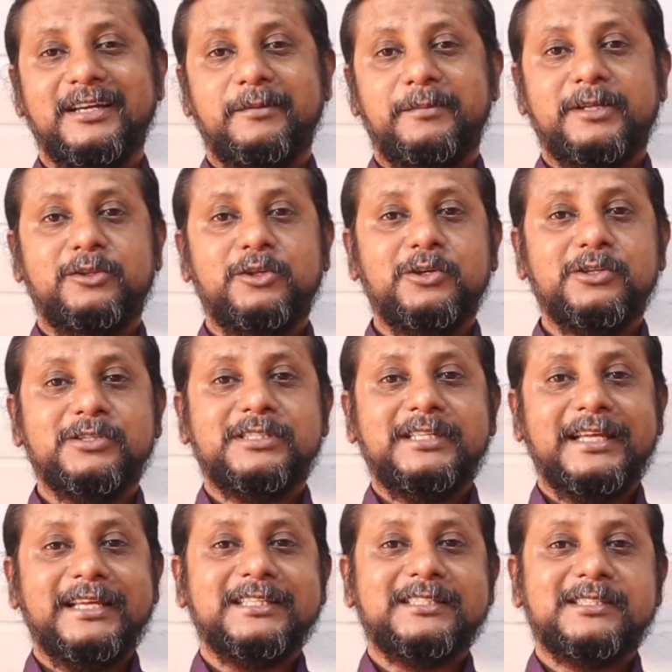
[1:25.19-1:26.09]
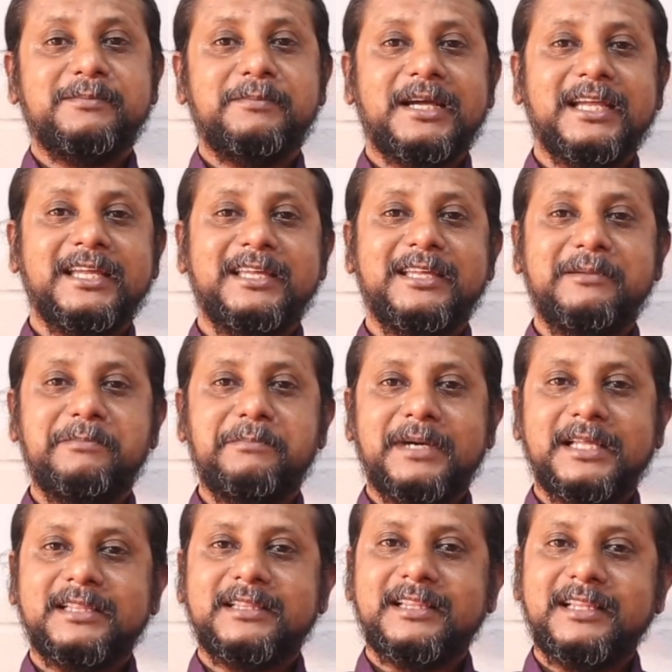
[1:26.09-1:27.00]
But those days my
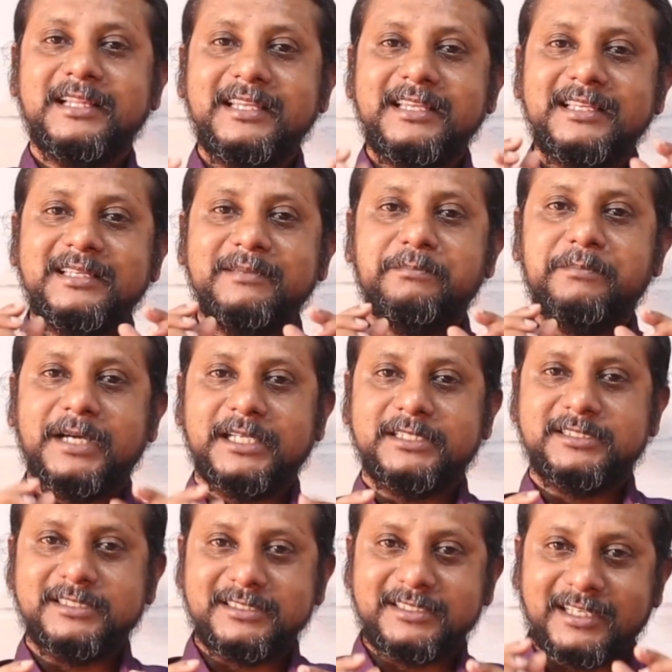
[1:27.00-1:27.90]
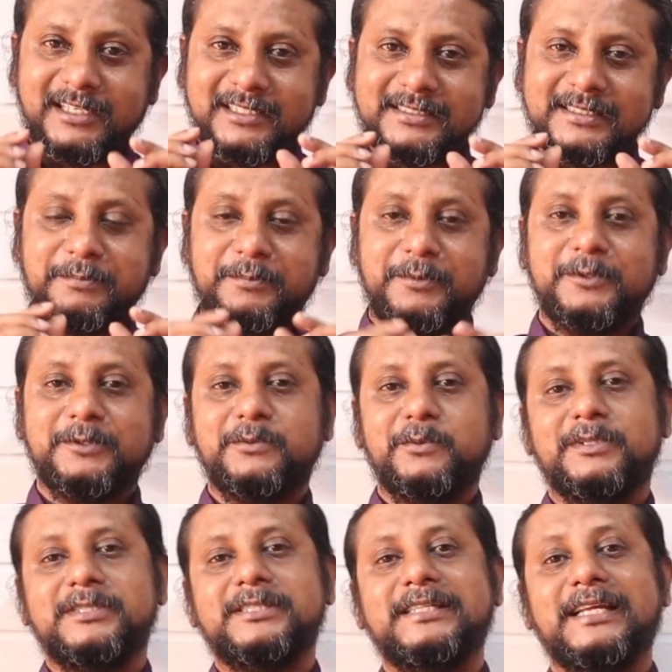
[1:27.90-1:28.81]
monthly budget or
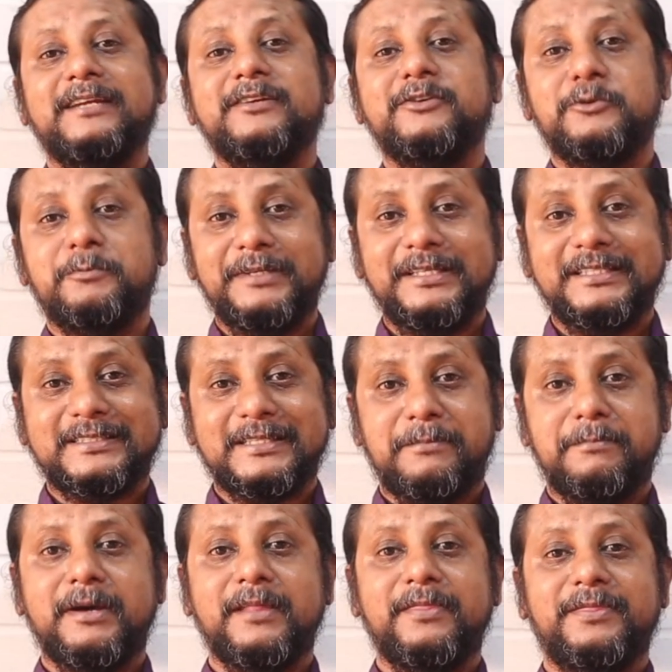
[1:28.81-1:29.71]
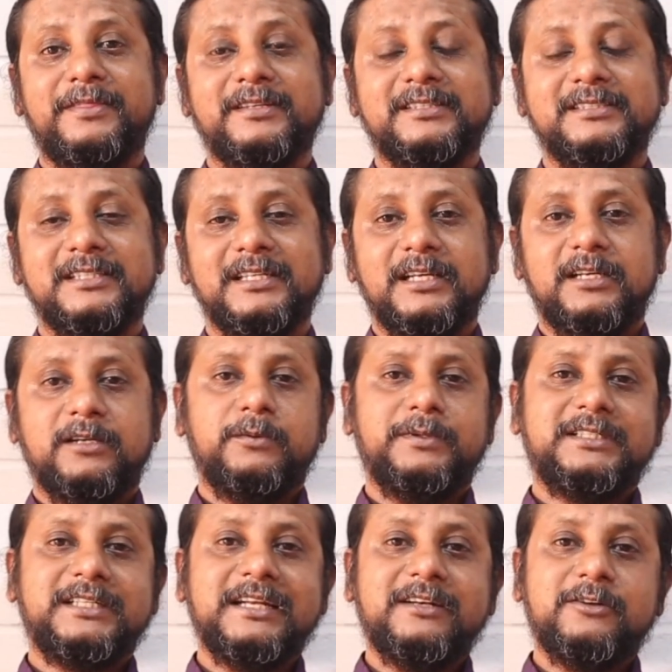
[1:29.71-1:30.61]
support was 10 rupees a month. Now
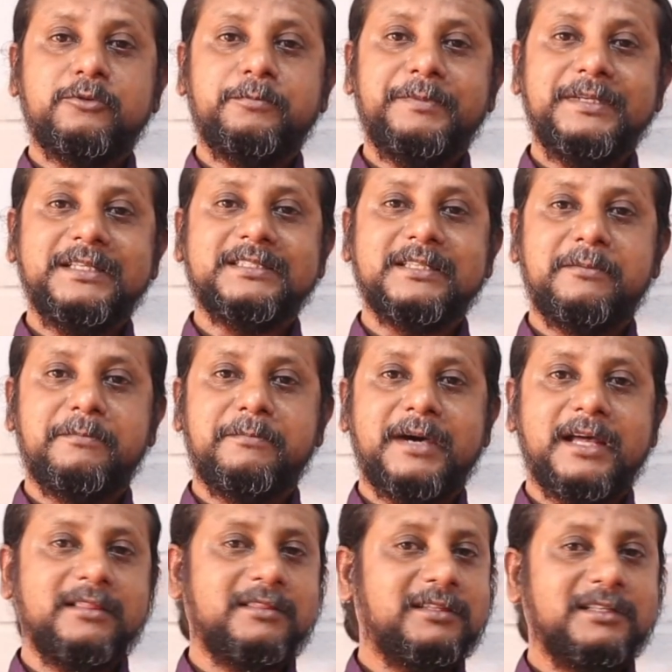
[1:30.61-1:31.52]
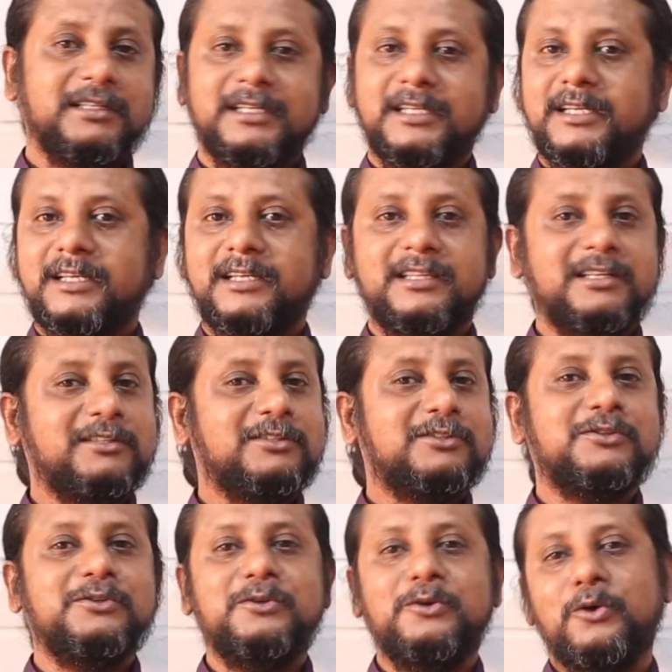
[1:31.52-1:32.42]
with 10 rupees a month, there
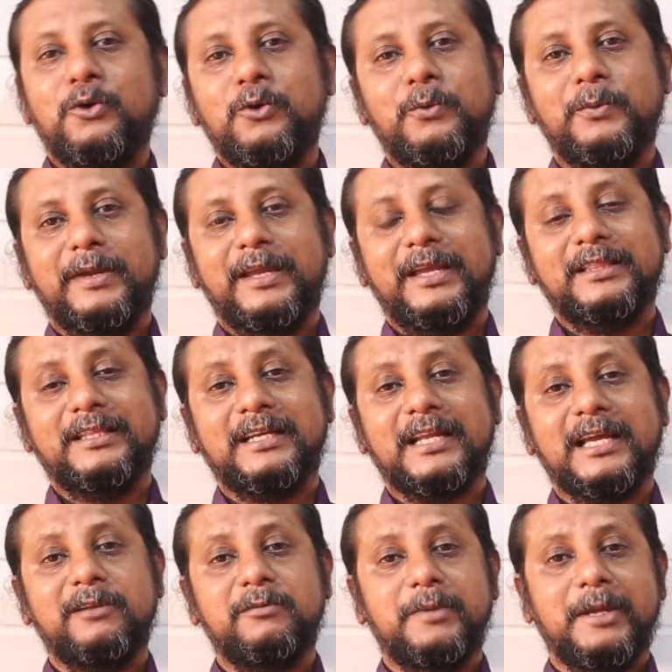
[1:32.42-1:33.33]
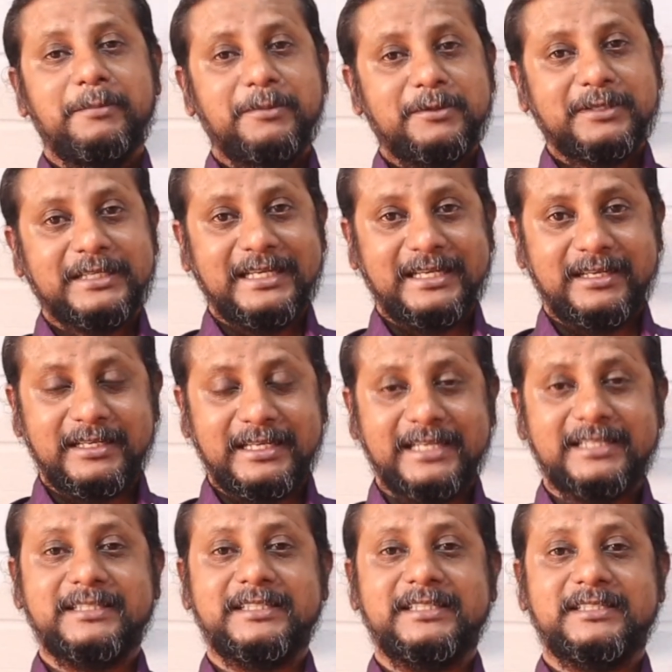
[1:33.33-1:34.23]
is no way that I'll be able to
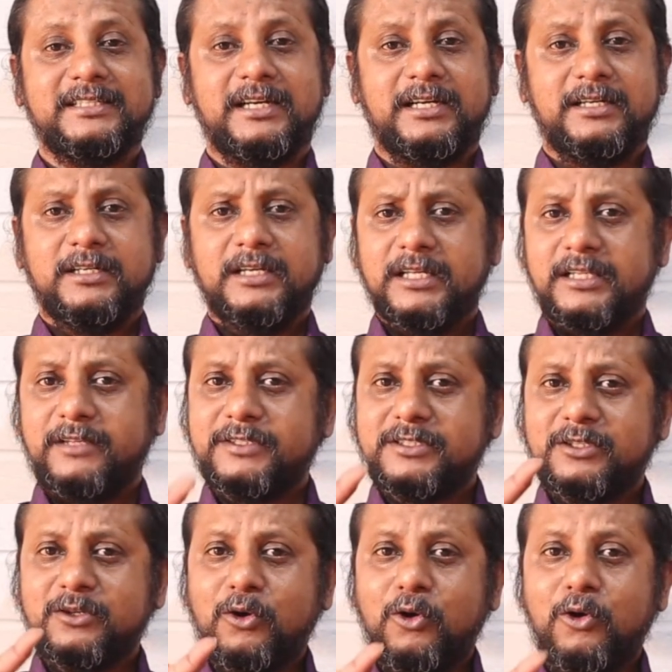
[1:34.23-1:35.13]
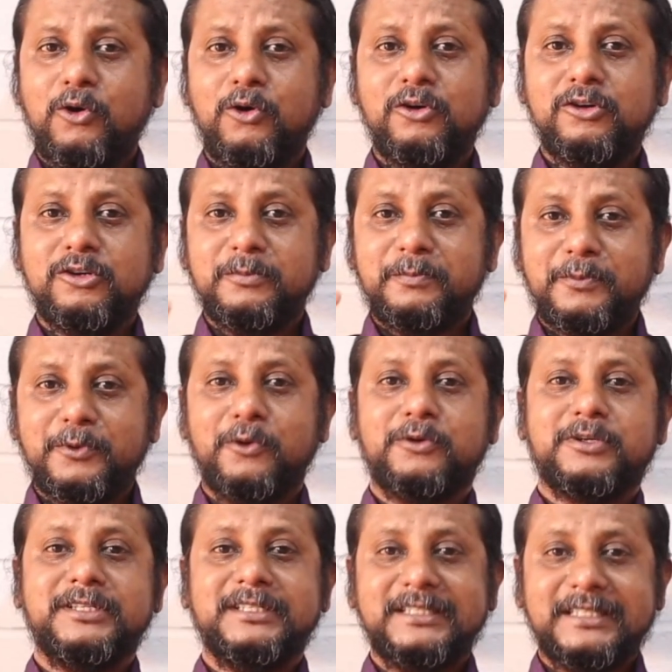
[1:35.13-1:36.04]
get a guitar. There was an old
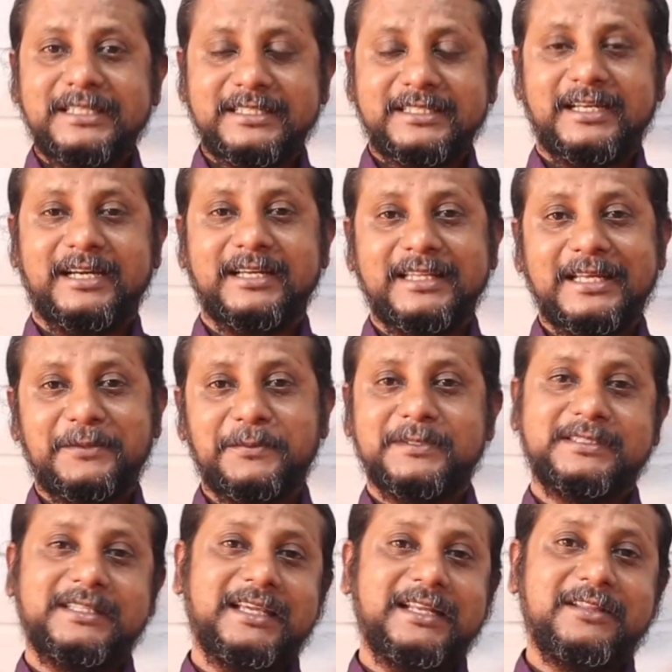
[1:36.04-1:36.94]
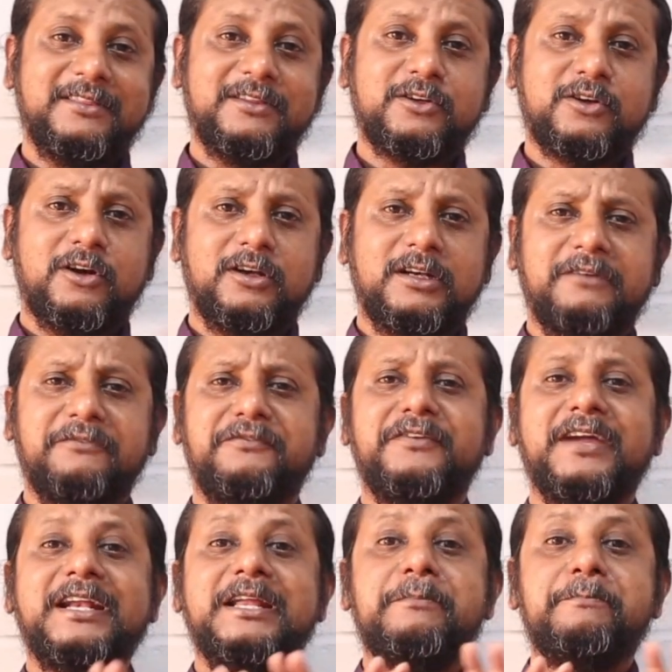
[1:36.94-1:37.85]
broken guitar that was there in the corner,
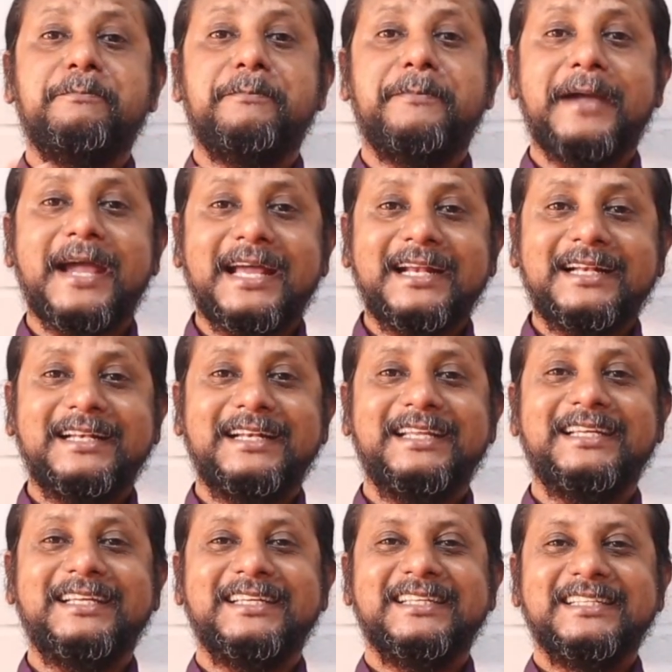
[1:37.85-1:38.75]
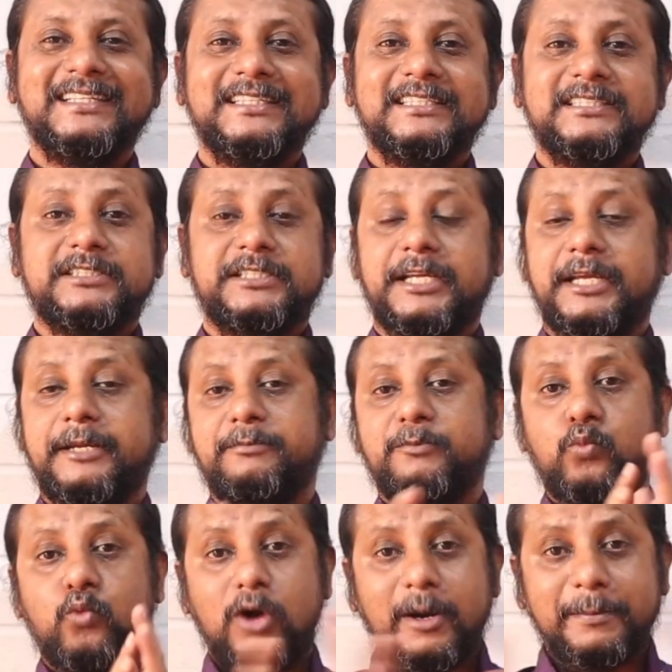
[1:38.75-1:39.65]
very badly
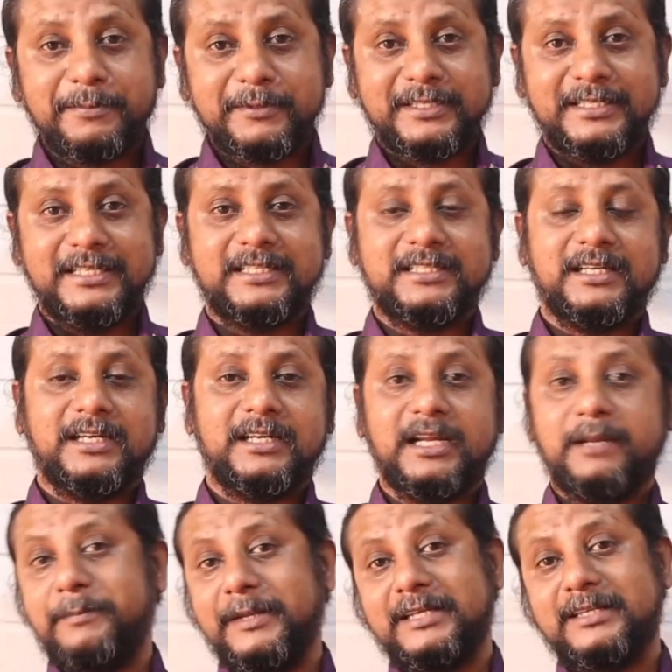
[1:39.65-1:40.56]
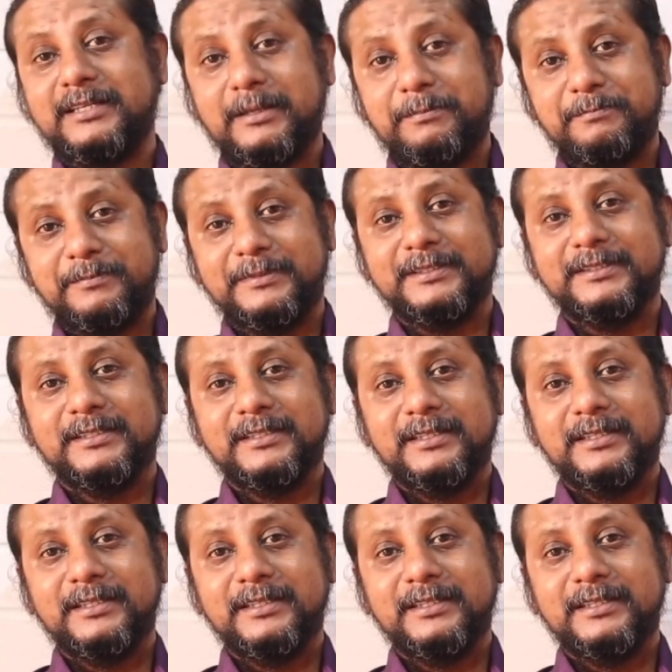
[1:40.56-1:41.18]
shaped, warped guitar I picked up.